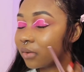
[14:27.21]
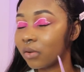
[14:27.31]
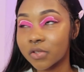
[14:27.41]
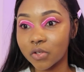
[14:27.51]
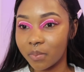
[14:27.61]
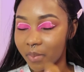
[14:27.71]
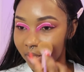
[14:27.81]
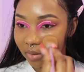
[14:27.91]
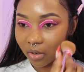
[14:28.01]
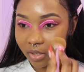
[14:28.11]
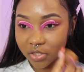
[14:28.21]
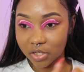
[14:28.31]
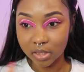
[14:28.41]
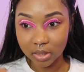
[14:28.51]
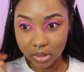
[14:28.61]
Also, men are
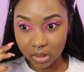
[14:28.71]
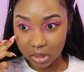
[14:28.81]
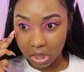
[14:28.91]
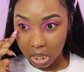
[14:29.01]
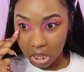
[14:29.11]
just